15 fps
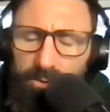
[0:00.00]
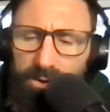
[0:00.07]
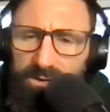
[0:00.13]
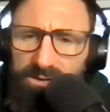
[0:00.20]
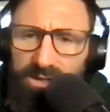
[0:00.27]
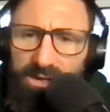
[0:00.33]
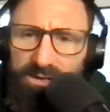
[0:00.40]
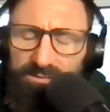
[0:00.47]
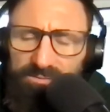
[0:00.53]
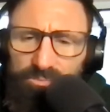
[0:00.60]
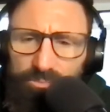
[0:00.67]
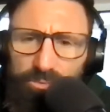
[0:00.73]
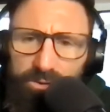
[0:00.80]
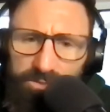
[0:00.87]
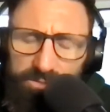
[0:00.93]
podcast
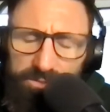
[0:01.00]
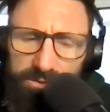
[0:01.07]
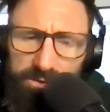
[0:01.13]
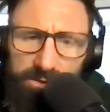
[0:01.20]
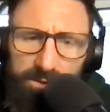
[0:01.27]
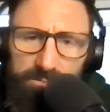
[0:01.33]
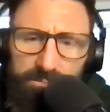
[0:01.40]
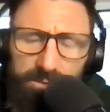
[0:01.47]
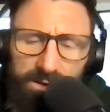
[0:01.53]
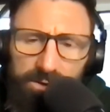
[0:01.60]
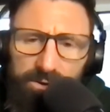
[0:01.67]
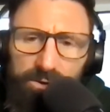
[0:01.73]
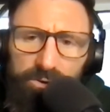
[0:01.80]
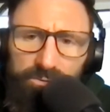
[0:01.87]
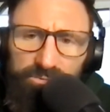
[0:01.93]
with my
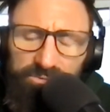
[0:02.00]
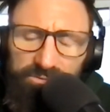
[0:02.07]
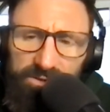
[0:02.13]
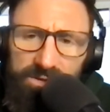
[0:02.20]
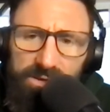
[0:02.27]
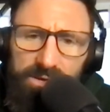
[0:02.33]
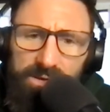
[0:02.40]
co-host,